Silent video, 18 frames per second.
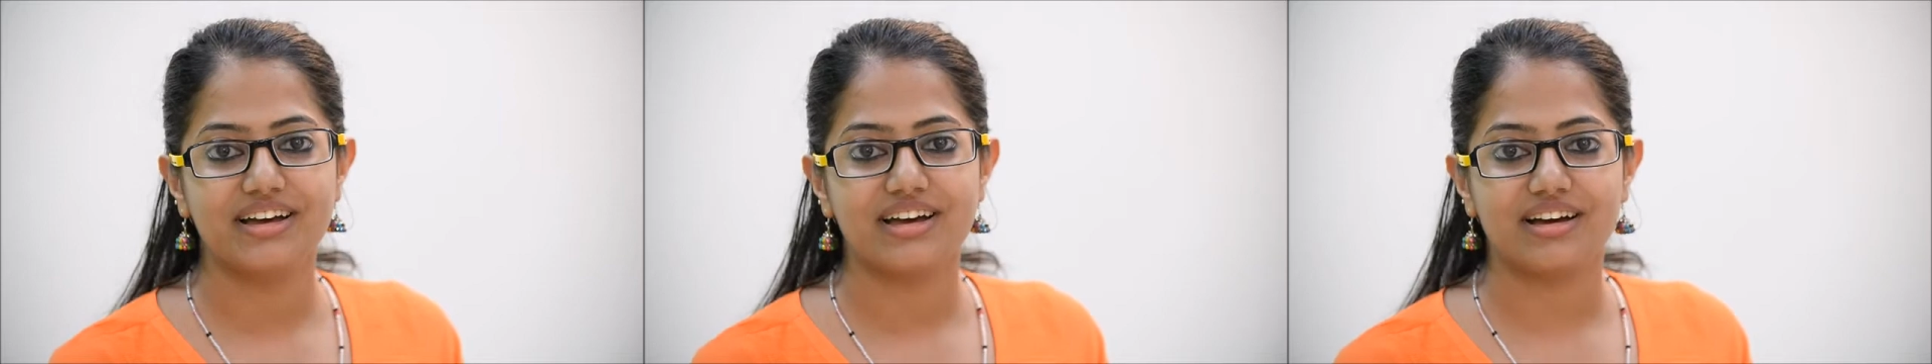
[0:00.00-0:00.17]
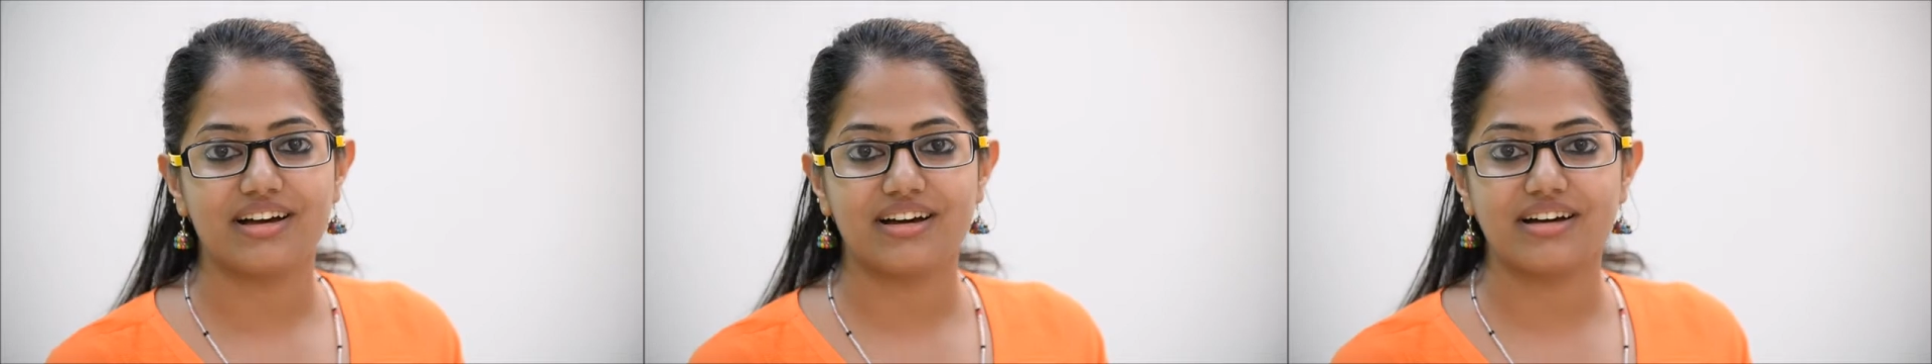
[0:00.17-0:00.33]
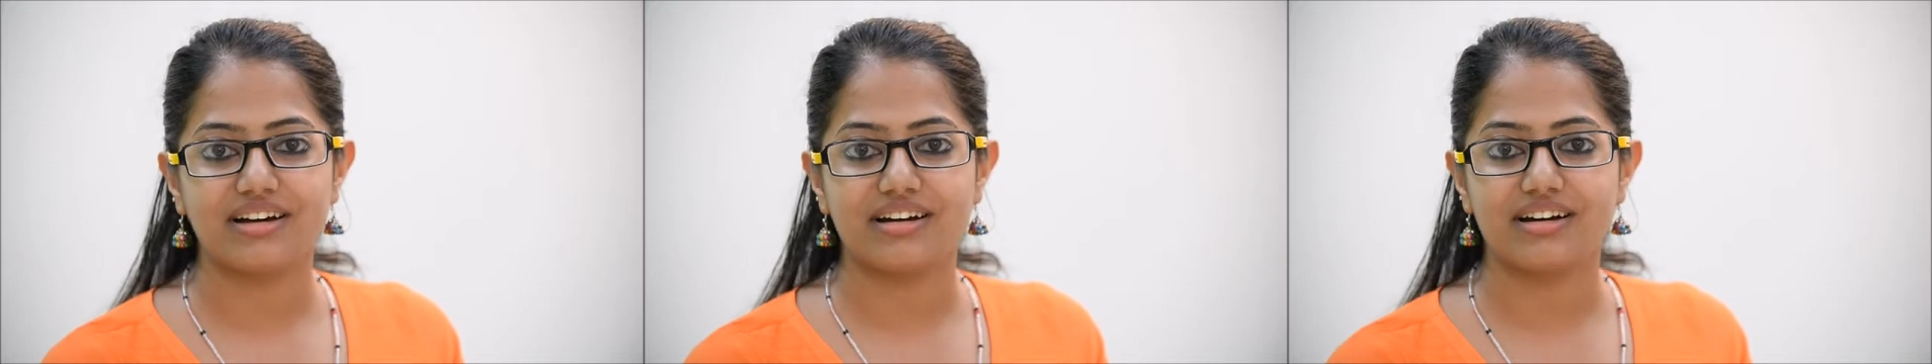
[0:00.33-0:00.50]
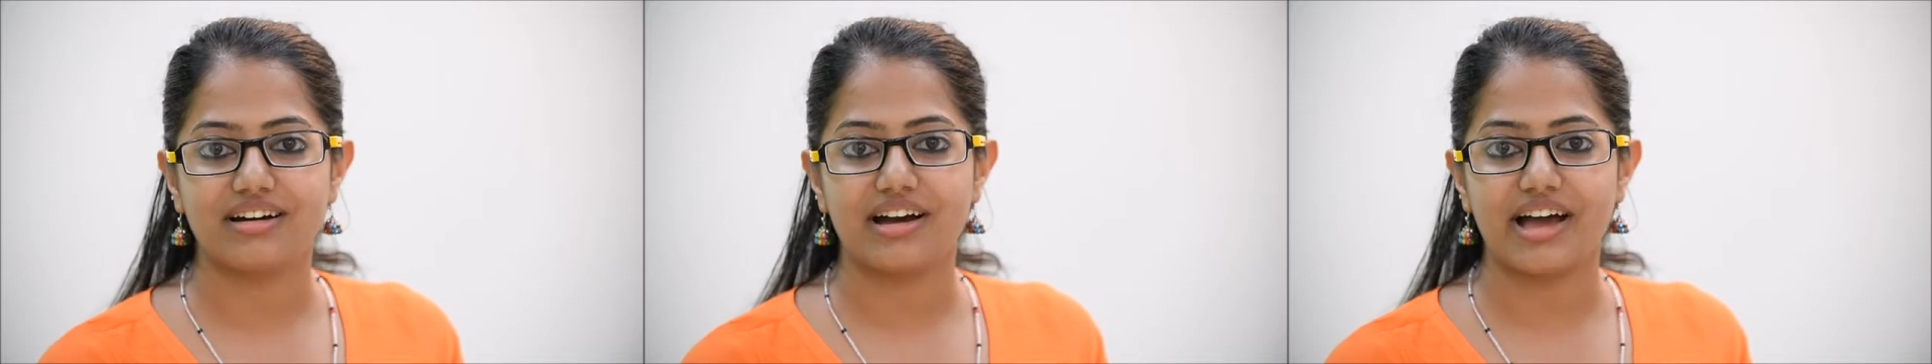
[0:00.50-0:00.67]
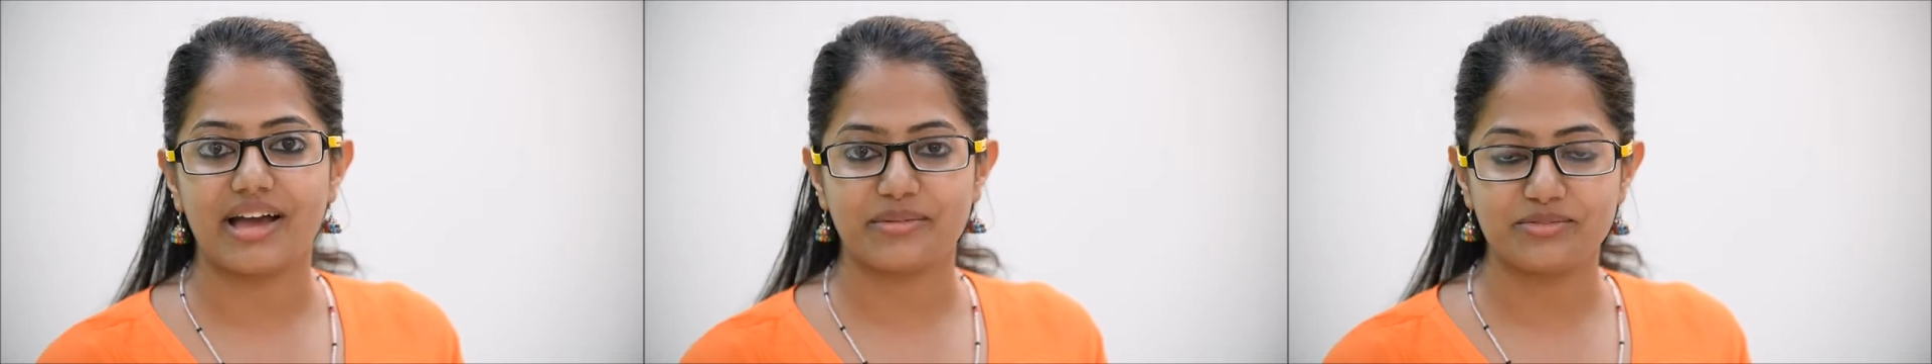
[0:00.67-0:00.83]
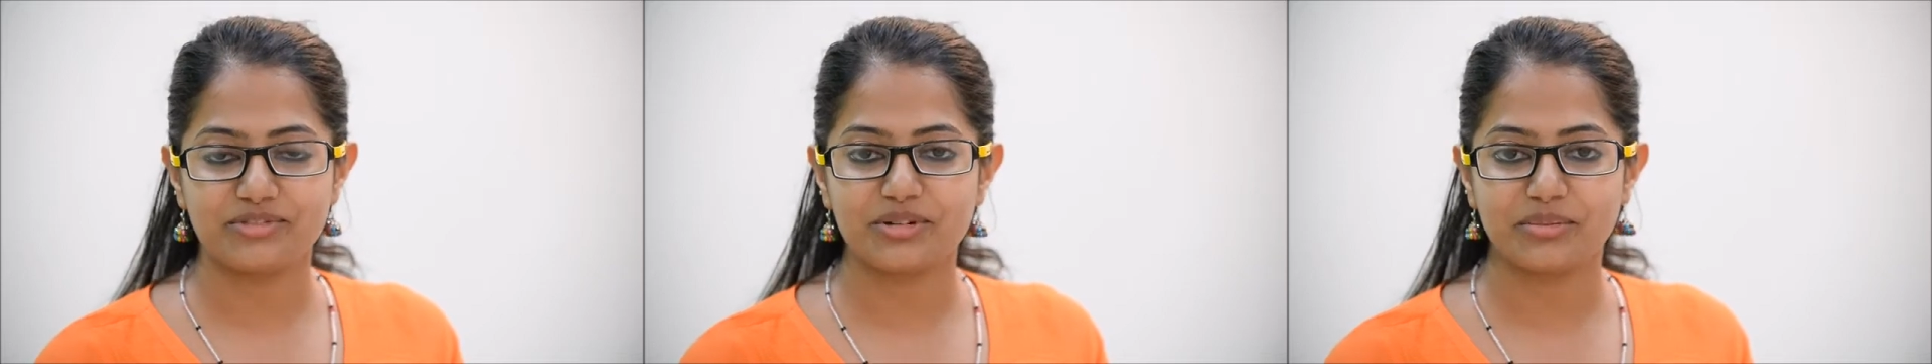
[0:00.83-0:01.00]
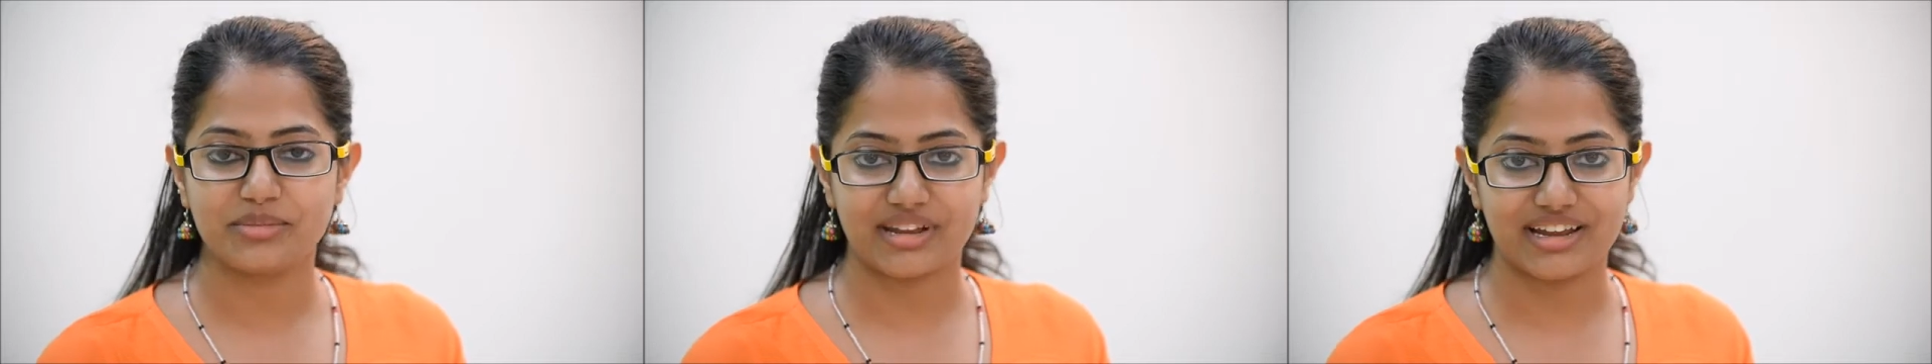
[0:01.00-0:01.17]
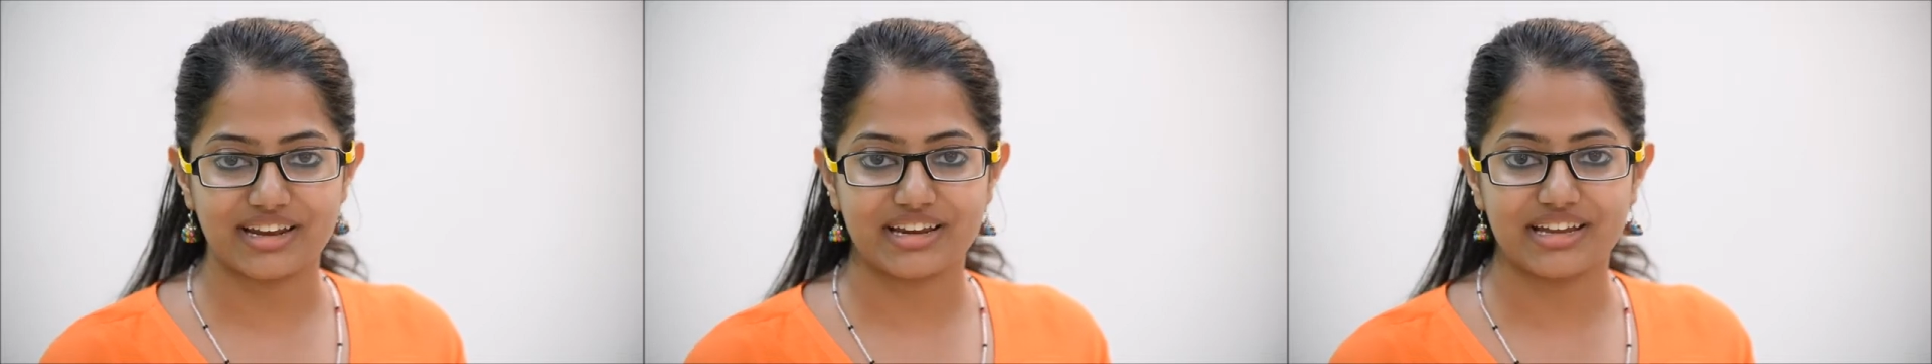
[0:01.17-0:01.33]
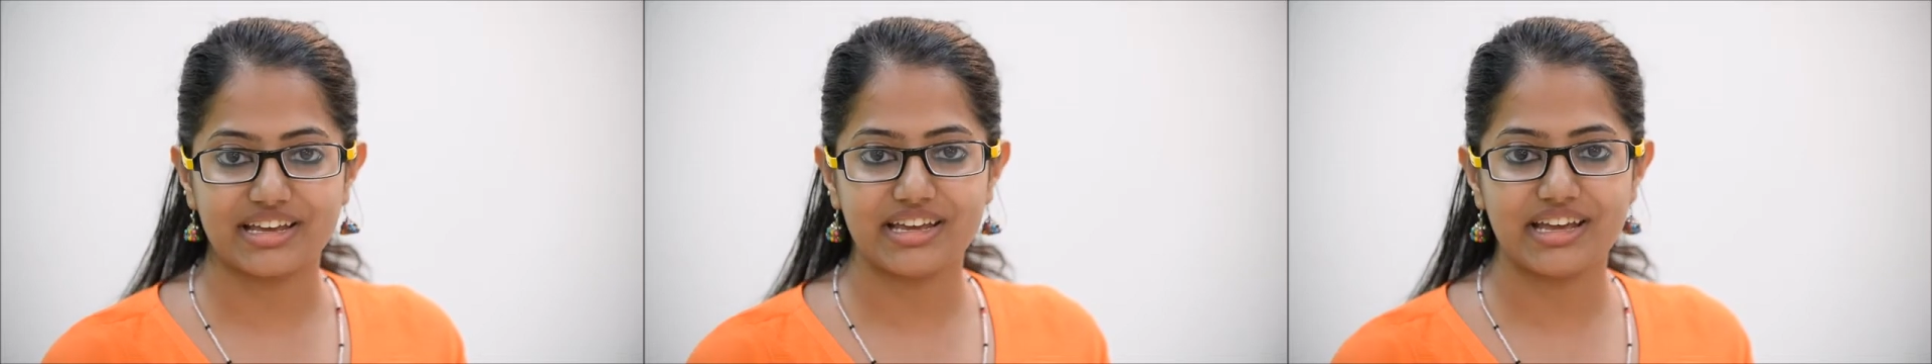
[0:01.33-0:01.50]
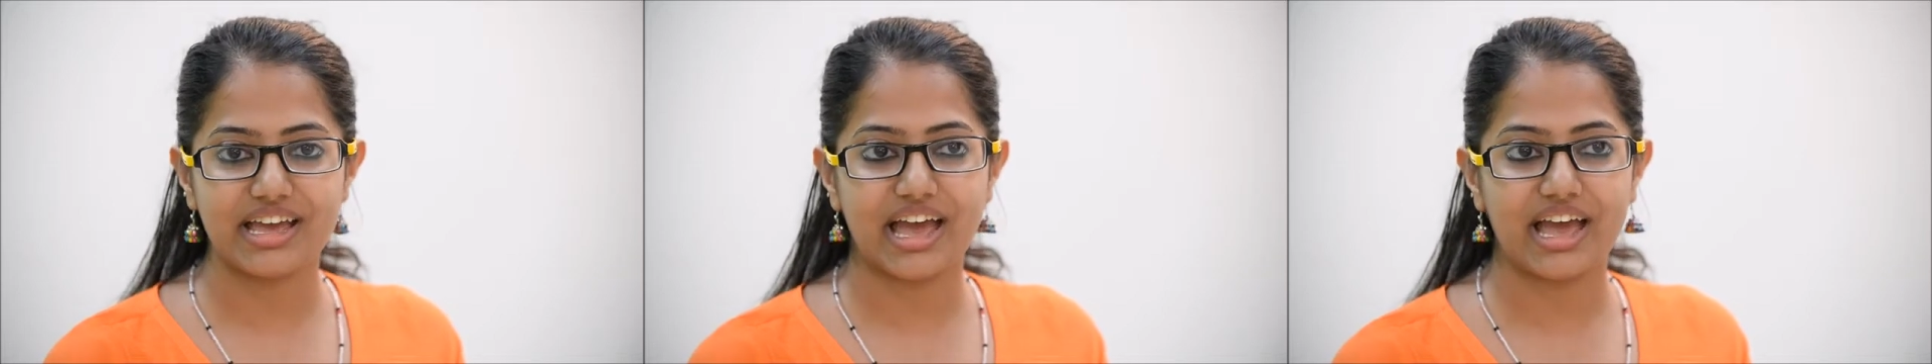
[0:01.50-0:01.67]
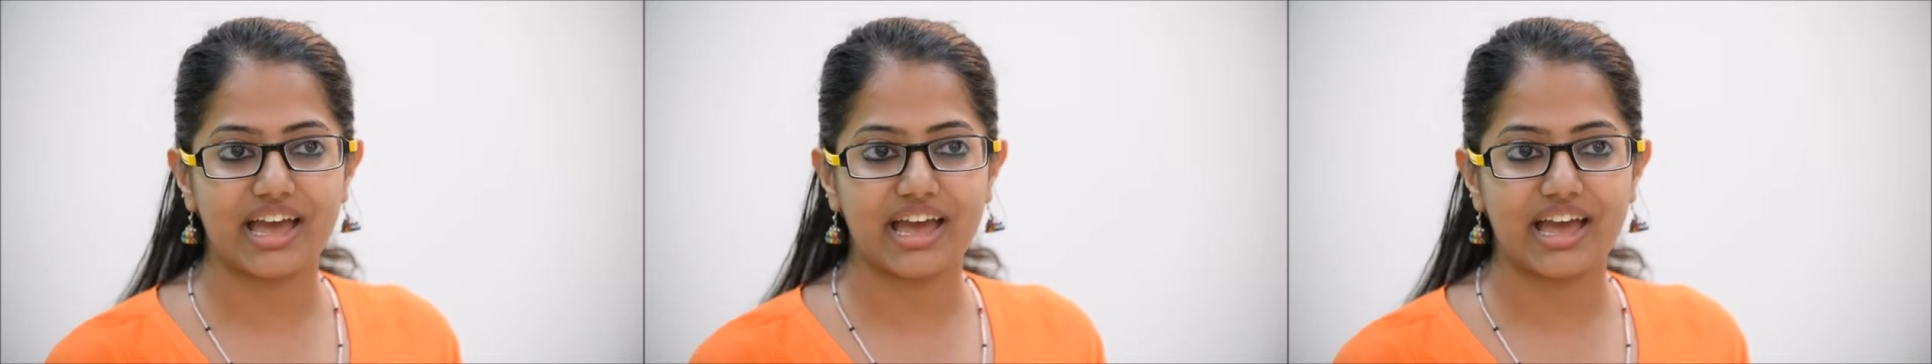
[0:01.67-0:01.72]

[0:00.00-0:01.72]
I'm from Delhi,